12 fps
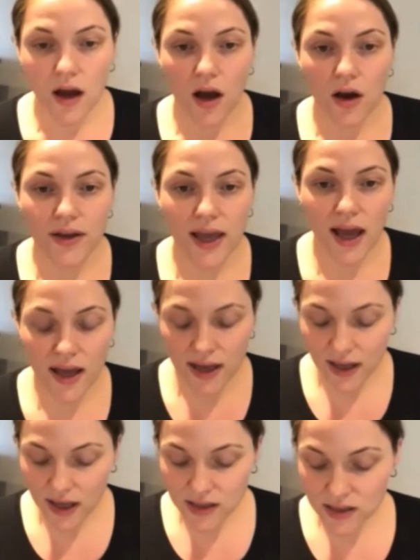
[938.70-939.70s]

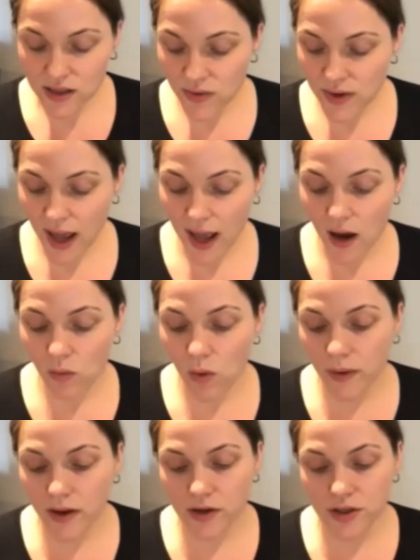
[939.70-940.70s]
Okay, and so now what
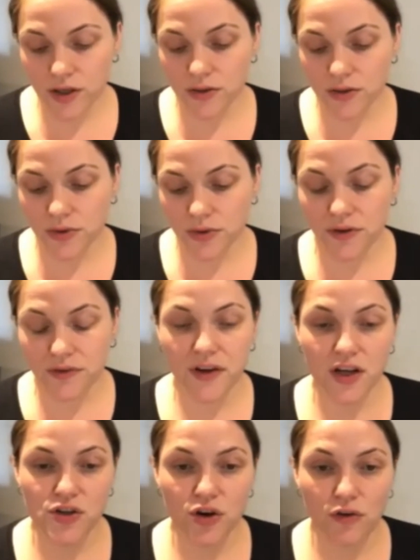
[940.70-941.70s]
we're going to do is we're going to
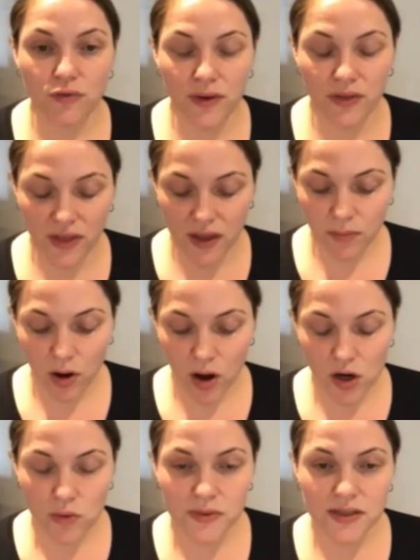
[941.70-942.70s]
finish off with the
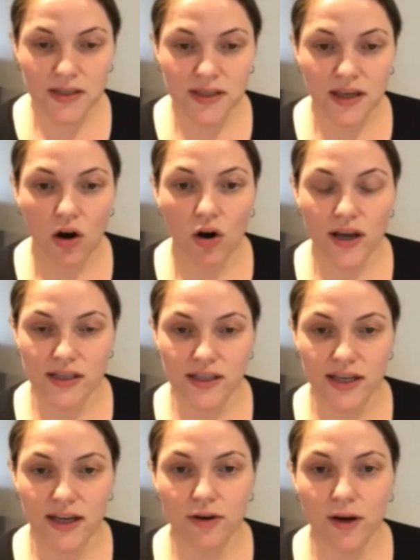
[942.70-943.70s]
Biolumin C eye
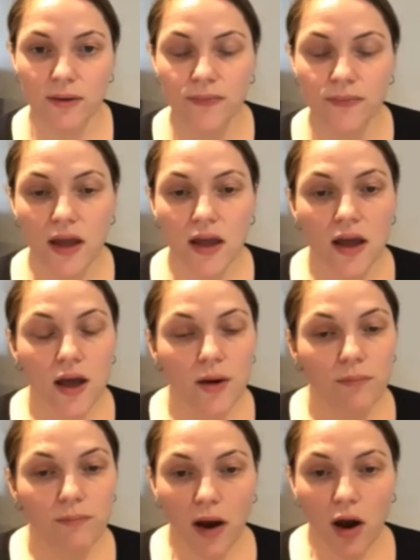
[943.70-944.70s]
serum.
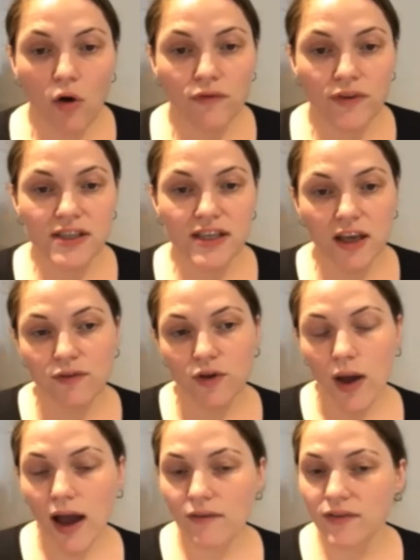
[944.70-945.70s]
But obviously, if you
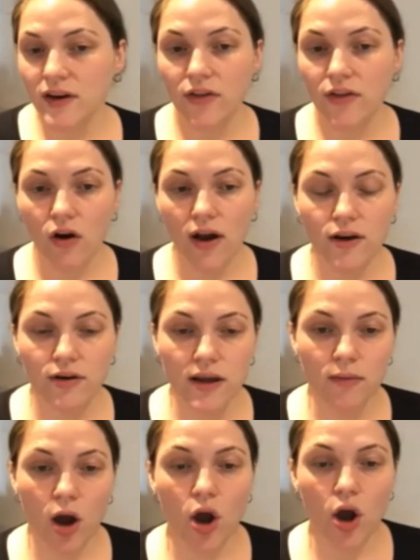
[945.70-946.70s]
have another eye
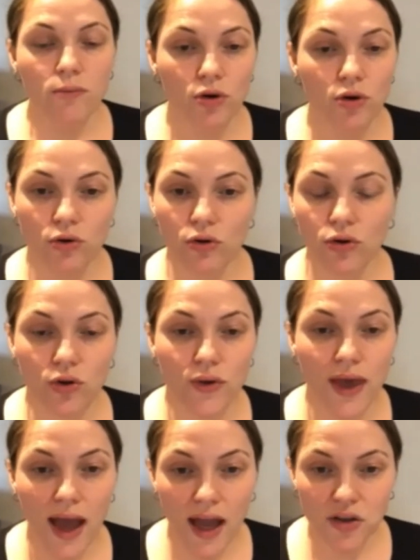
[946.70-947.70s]
cream at home, you
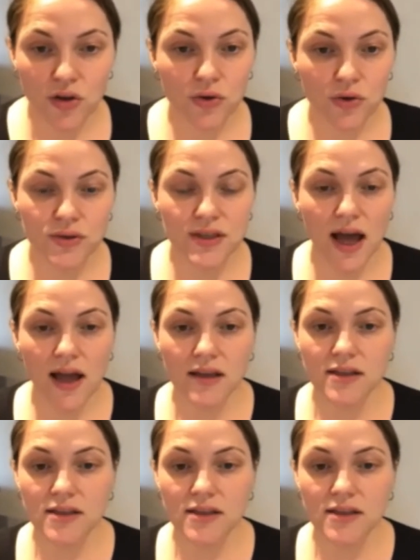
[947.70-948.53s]
can use that.